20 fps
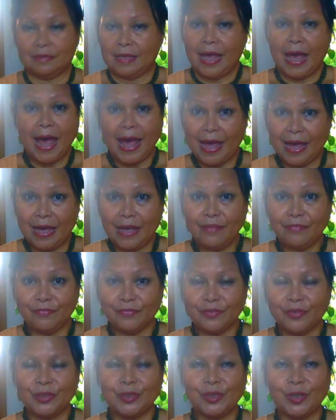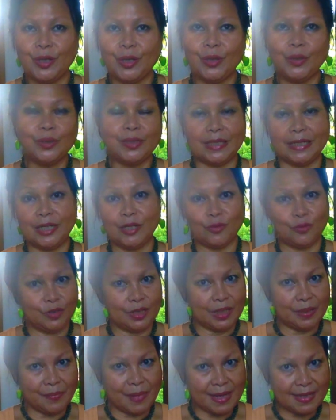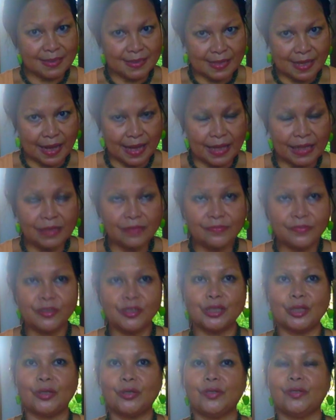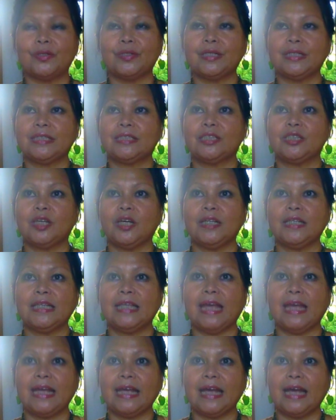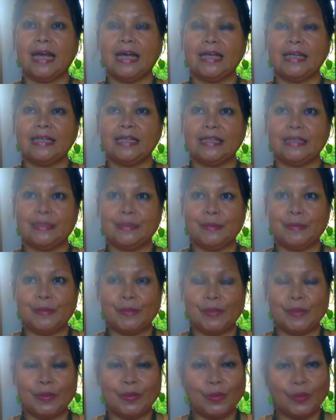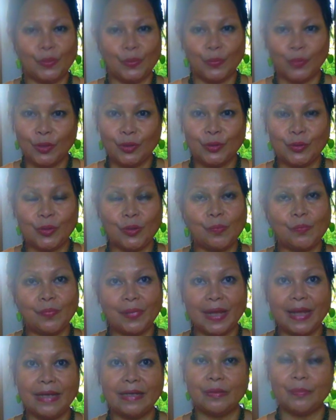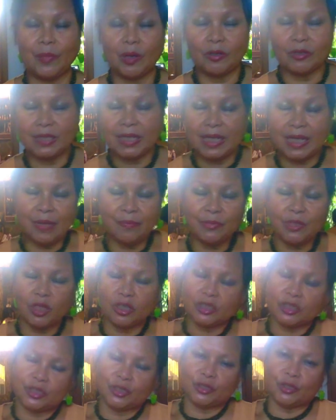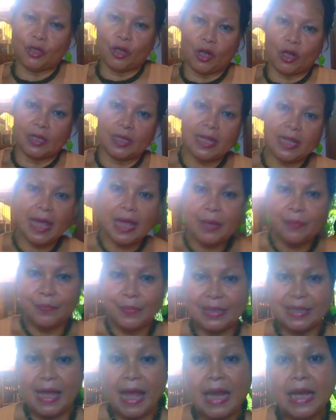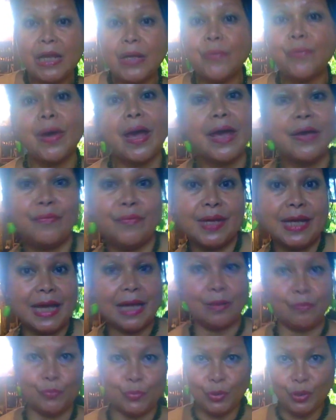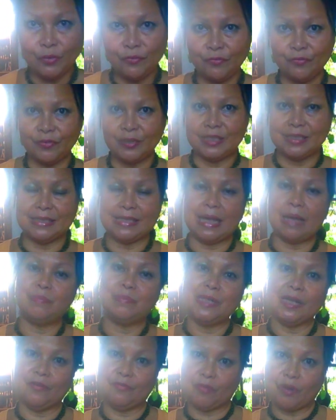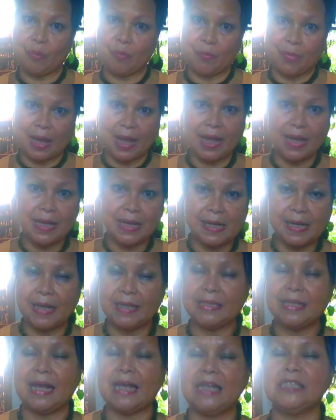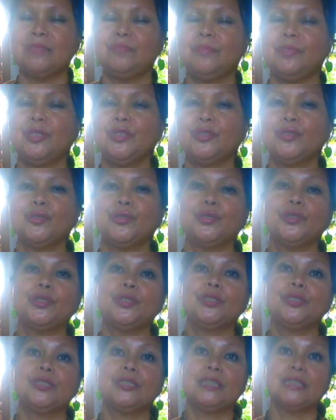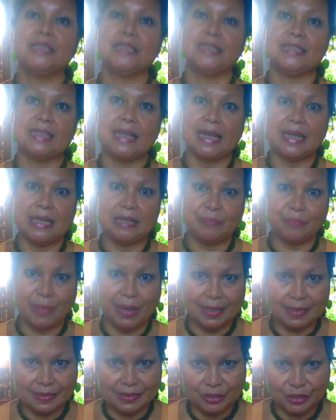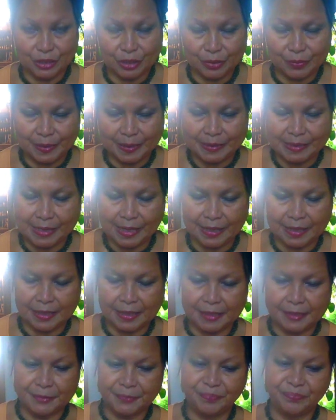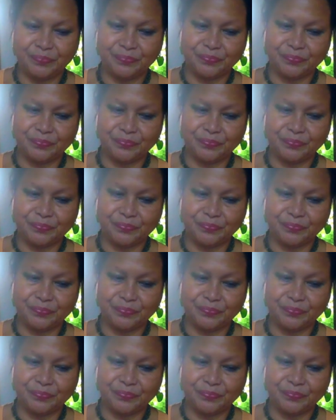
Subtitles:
have, you know, including myself. So it's not like I want to complain about him, not at all. But anyway, we can move the subject from my late husband to the Italian men in general.